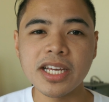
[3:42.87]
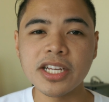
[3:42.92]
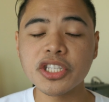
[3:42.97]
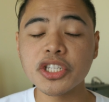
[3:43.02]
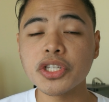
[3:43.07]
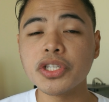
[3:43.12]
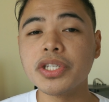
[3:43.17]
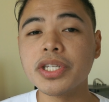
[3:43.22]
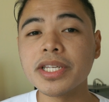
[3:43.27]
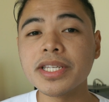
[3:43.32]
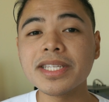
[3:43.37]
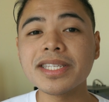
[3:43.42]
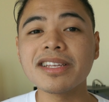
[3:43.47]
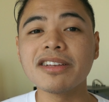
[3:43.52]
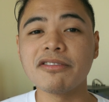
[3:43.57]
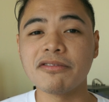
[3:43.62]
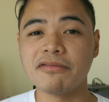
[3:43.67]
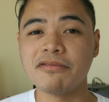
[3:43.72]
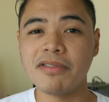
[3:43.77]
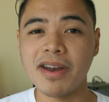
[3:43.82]
It's
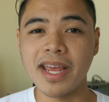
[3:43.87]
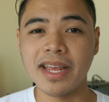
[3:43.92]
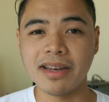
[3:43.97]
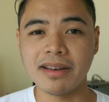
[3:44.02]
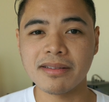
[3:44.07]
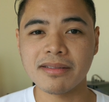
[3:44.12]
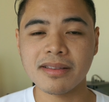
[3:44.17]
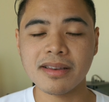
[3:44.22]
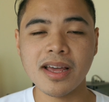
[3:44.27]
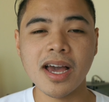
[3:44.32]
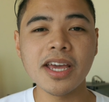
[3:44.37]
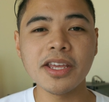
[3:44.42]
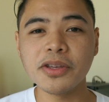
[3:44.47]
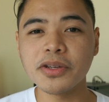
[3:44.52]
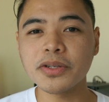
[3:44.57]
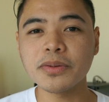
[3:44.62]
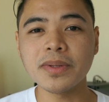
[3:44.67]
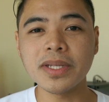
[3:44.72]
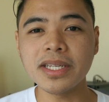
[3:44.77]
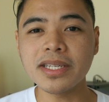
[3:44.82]
just great. I
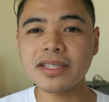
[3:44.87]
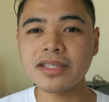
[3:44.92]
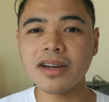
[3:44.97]
usually